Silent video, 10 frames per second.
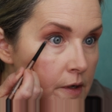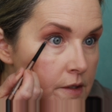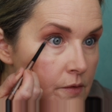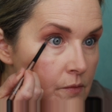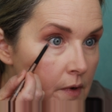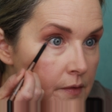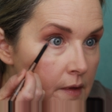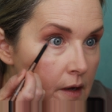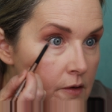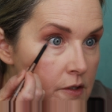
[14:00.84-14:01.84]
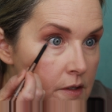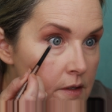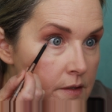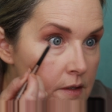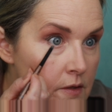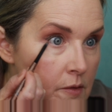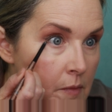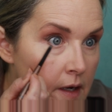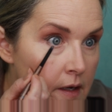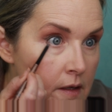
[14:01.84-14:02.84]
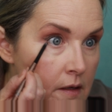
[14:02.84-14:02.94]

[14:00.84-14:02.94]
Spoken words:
to run that just under my